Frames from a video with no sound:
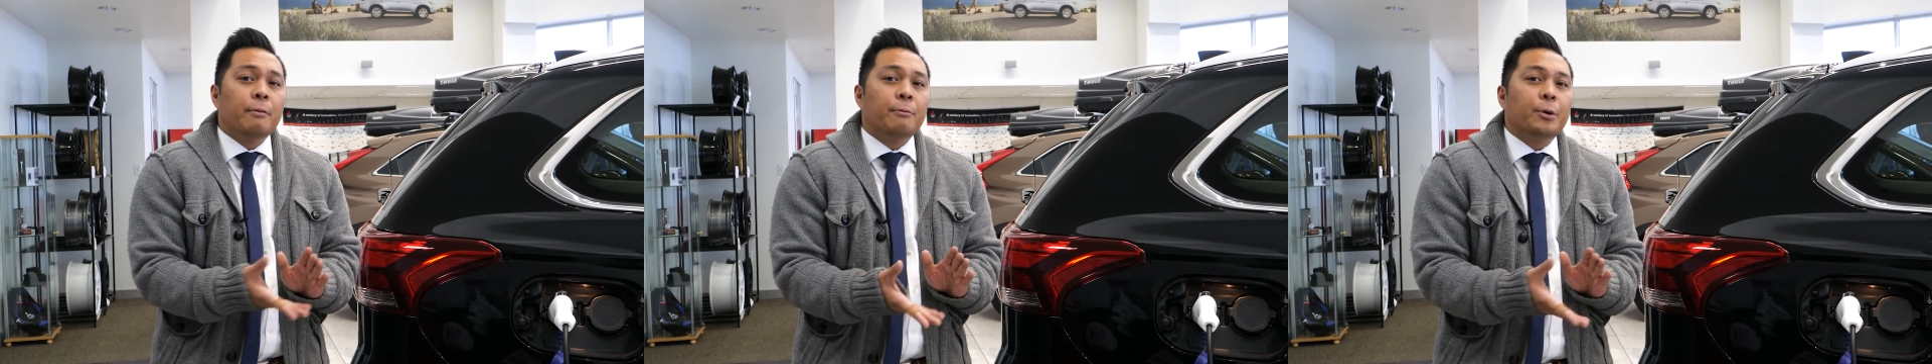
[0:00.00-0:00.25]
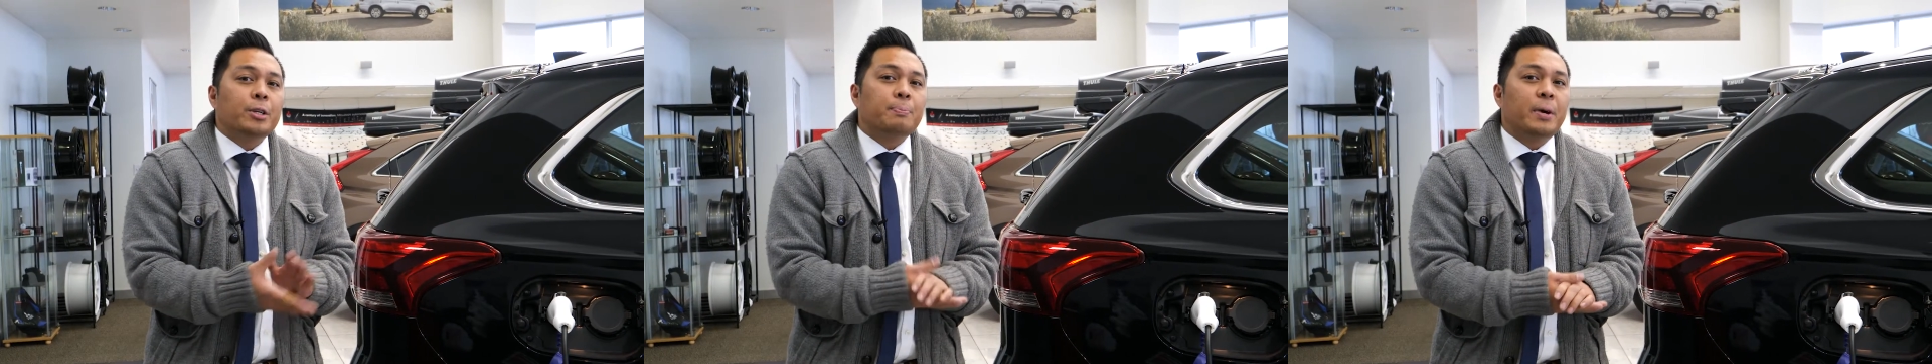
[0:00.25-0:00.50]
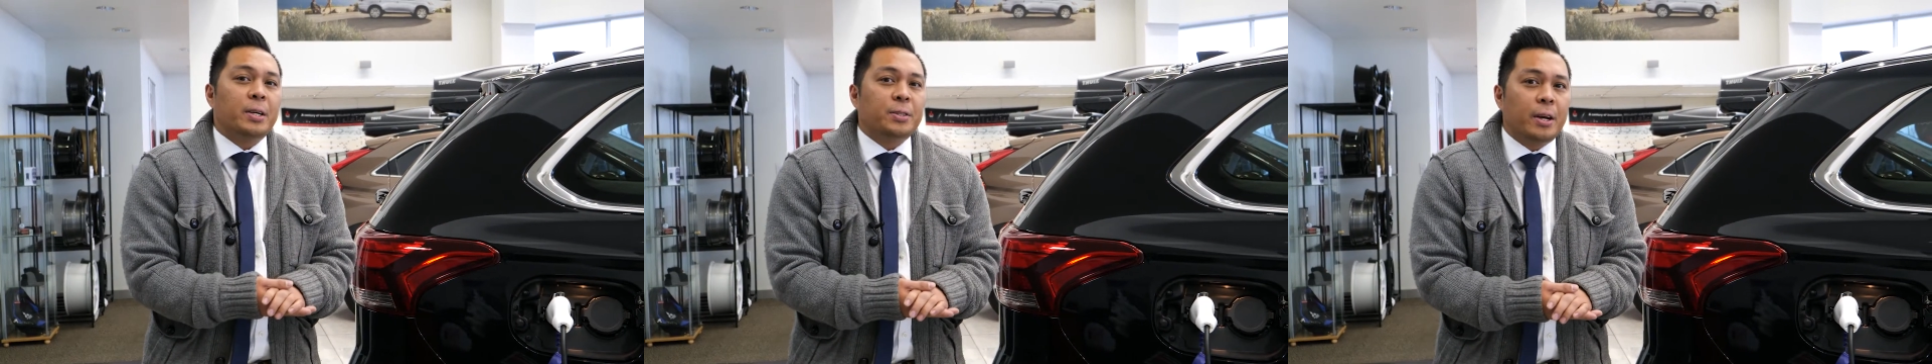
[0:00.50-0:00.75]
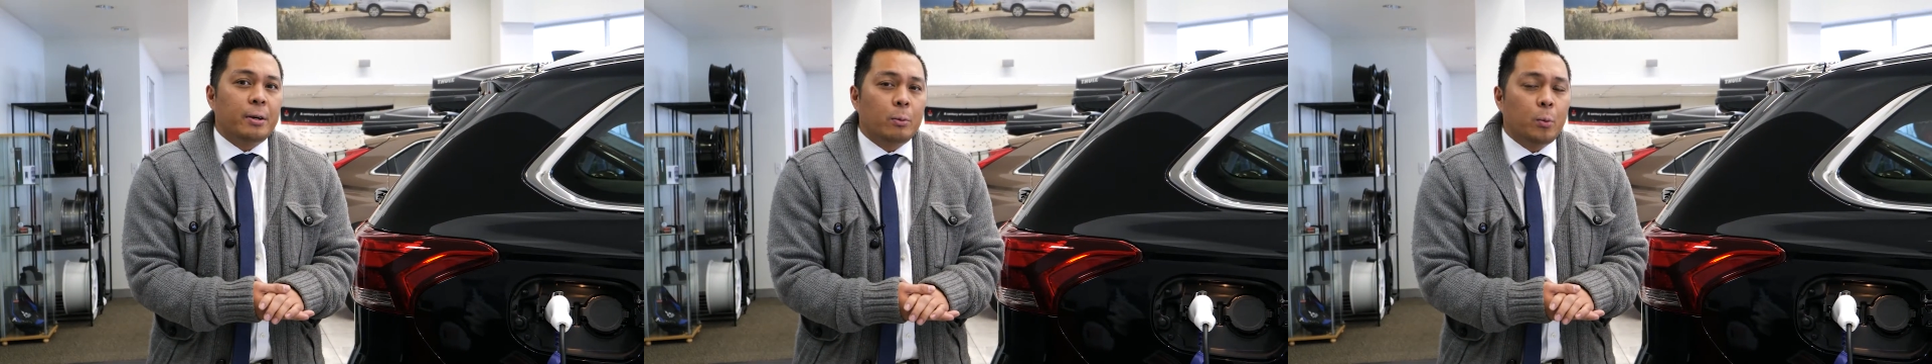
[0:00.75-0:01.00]
First by a
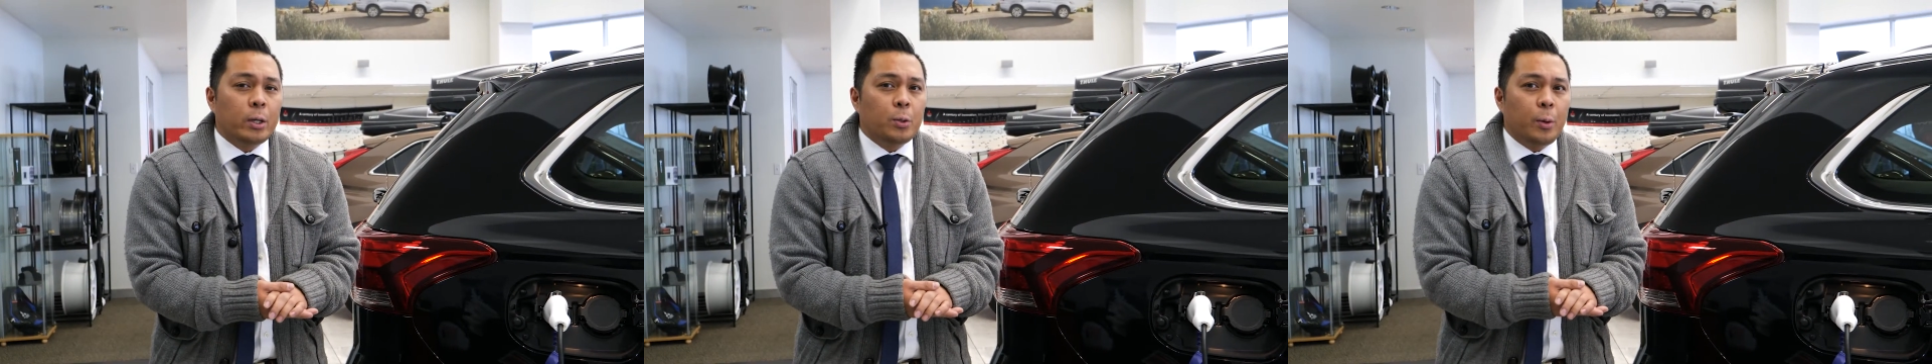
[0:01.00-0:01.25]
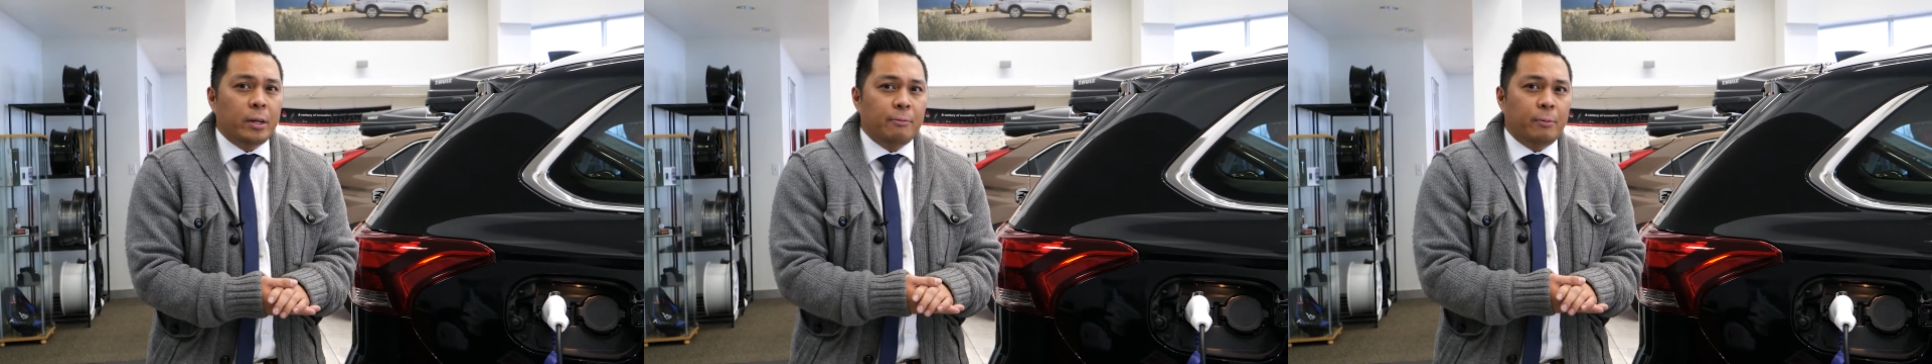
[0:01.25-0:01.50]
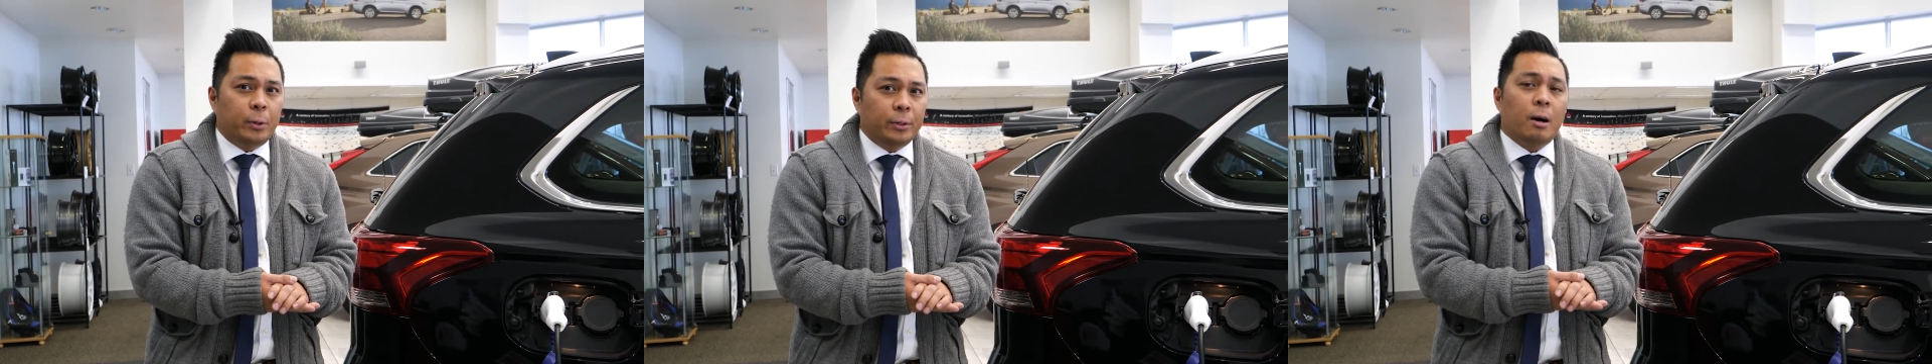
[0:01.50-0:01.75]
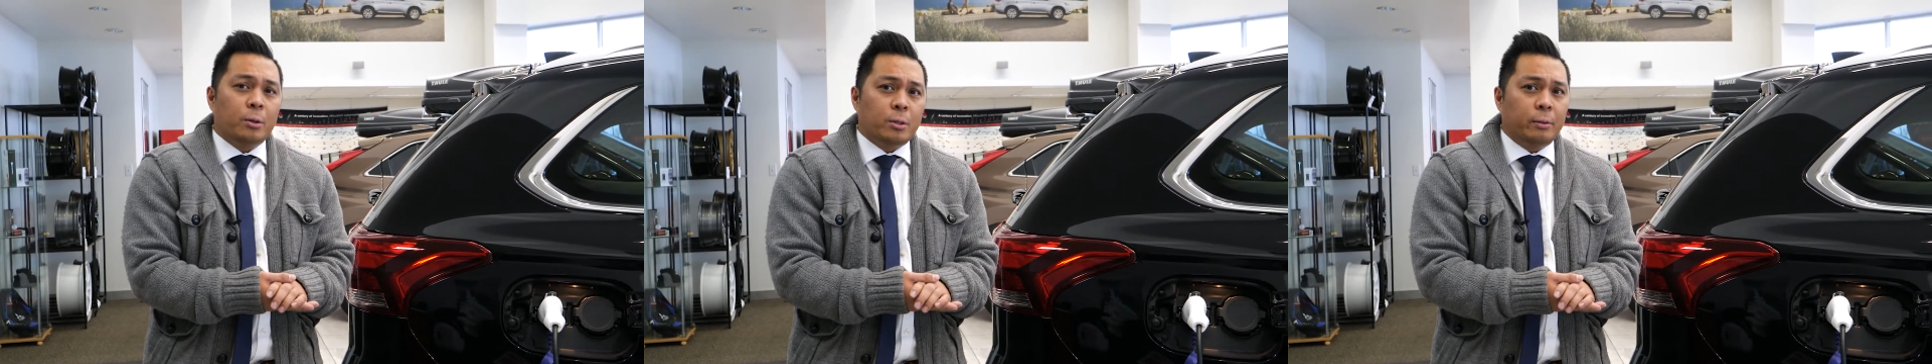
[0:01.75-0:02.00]
standard 120 volt
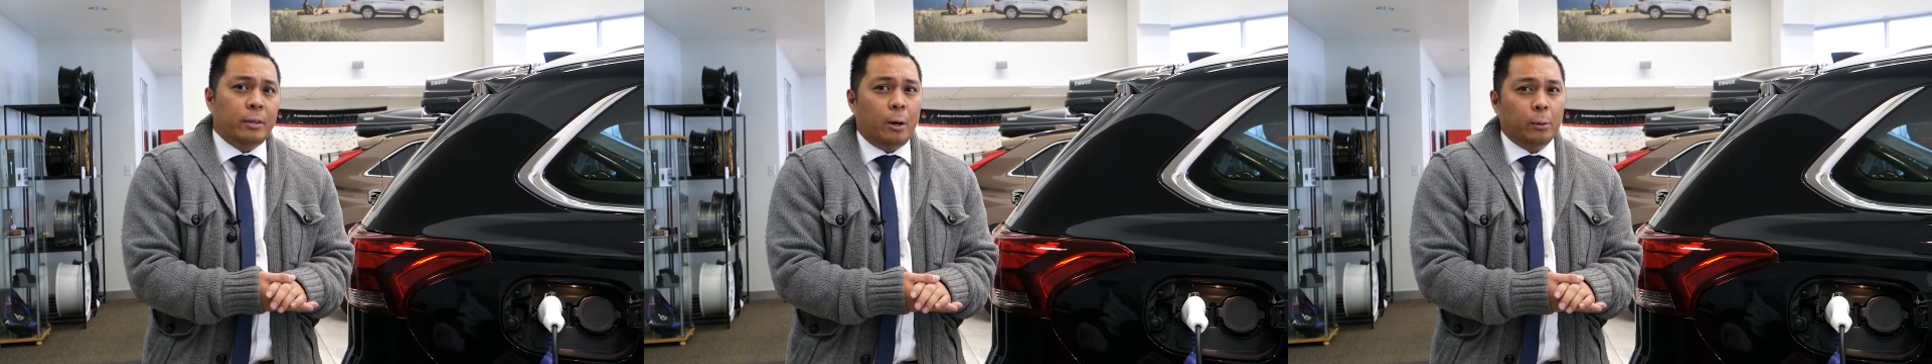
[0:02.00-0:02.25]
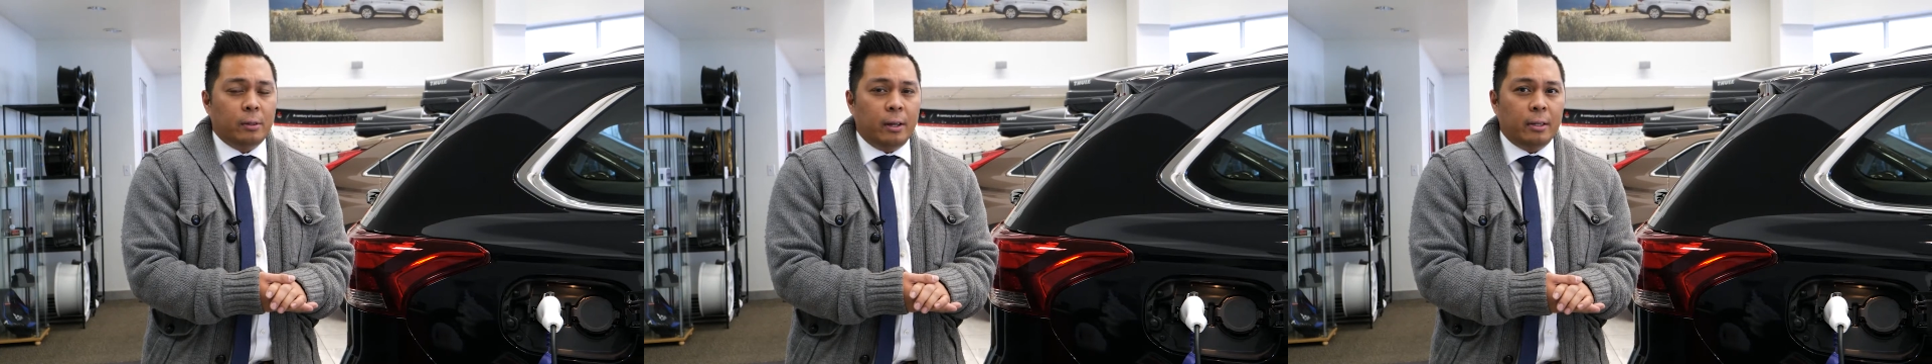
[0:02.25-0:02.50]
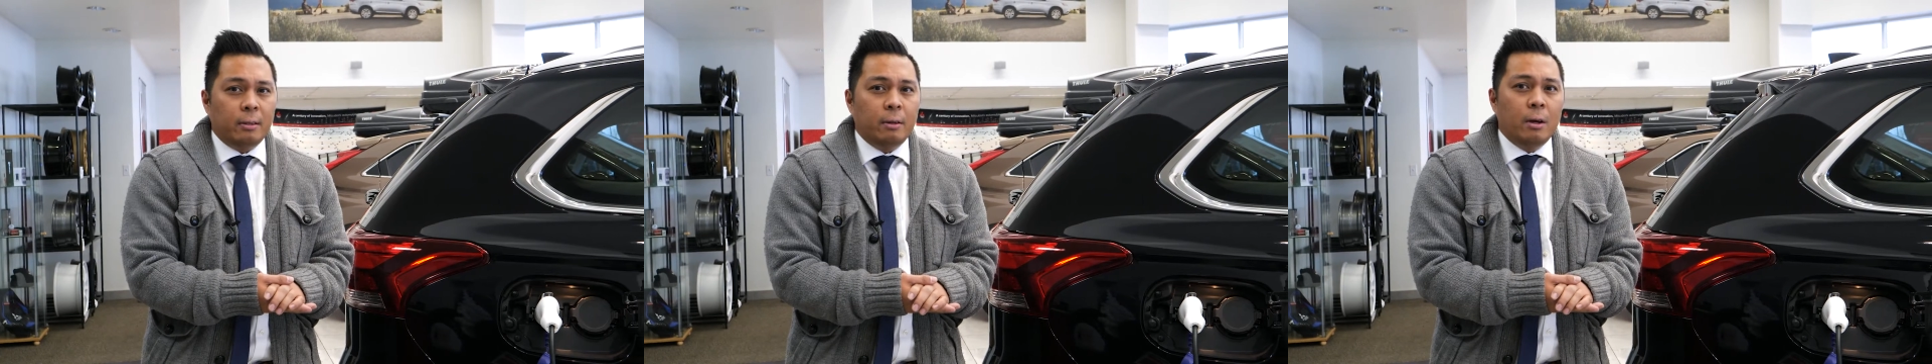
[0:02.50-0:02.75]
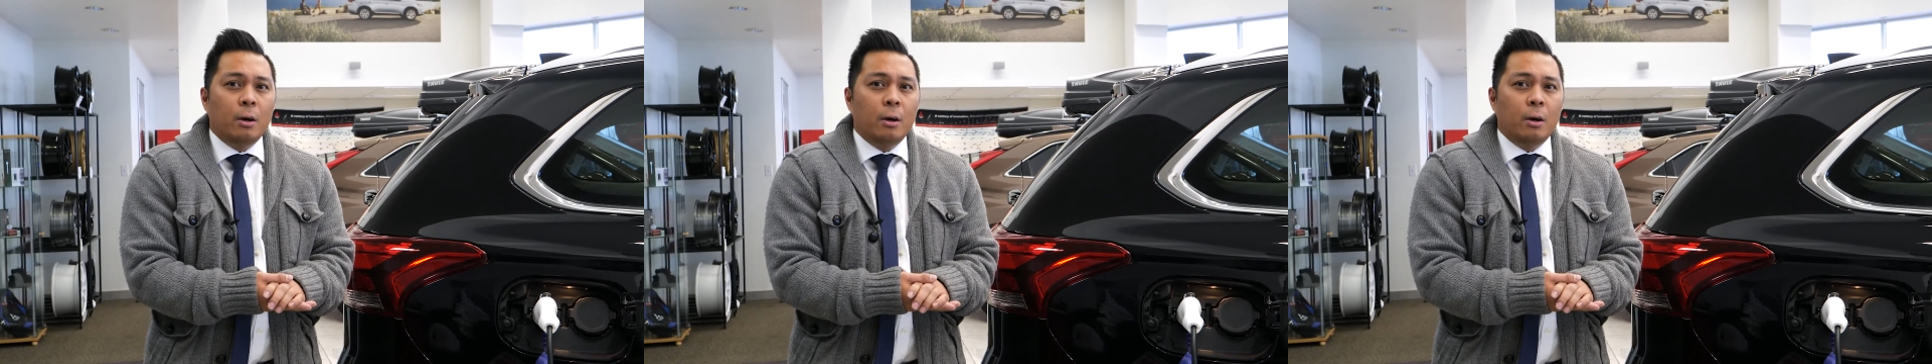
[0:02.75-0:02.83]
household outlet,